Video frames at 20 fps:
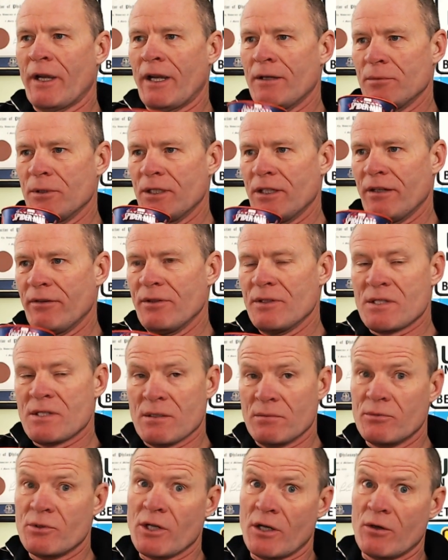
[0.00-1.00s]
I'm going to give you
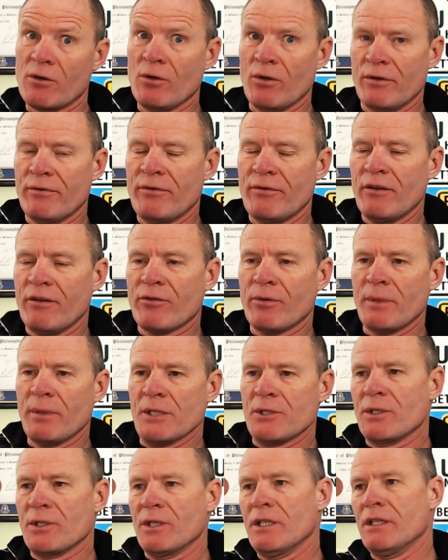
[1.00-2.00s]
some general
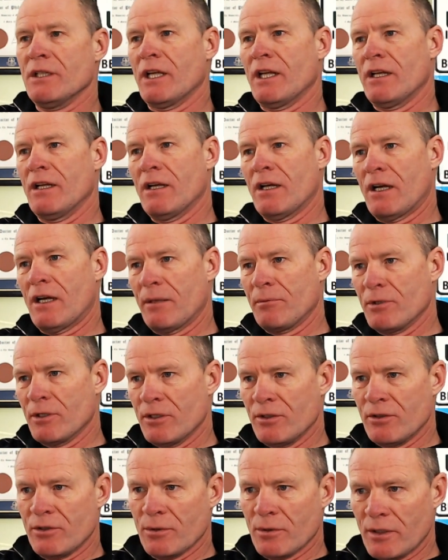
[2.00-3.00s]
information, and then I'm going
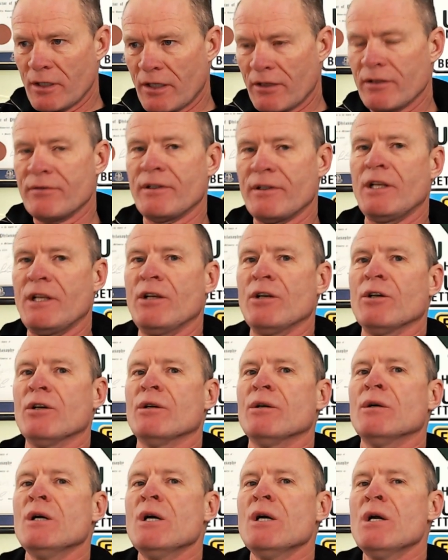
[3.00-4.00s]
to do another
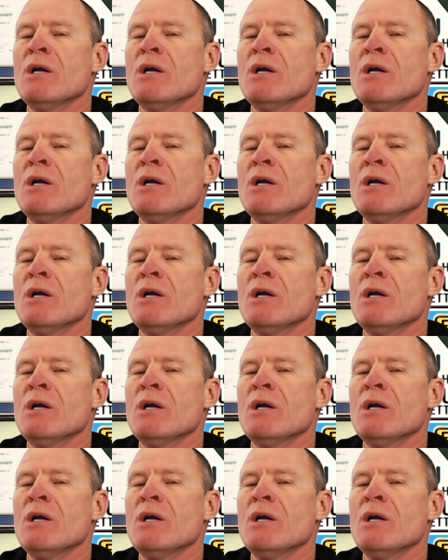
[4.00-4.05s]
video